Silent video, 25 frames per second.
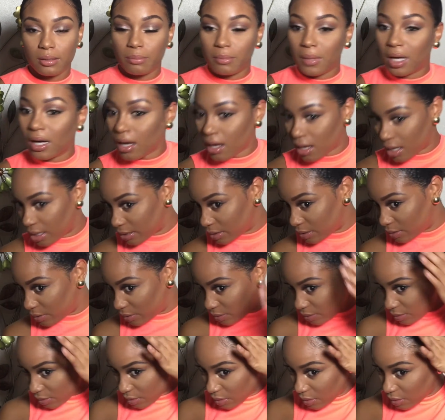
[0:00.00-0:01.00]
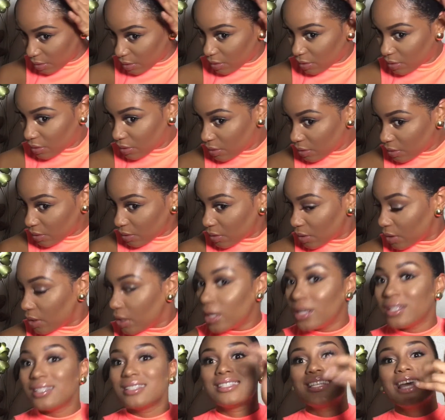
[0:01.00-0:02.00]
Because
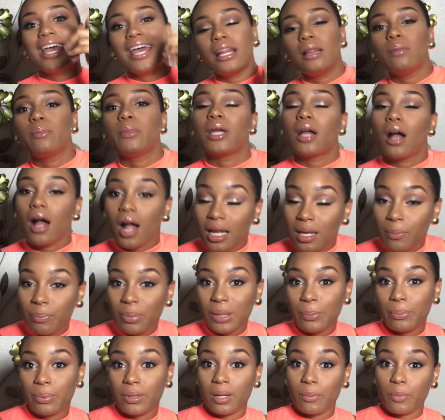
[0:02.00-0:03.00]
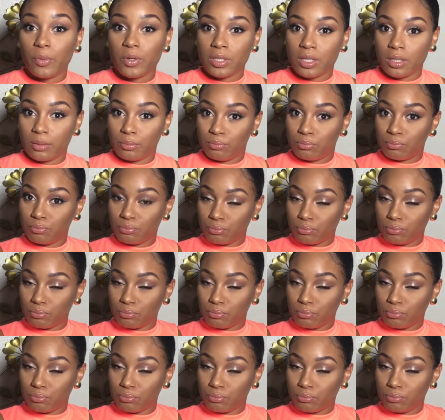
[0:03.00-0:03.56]
tell me all the people that must say,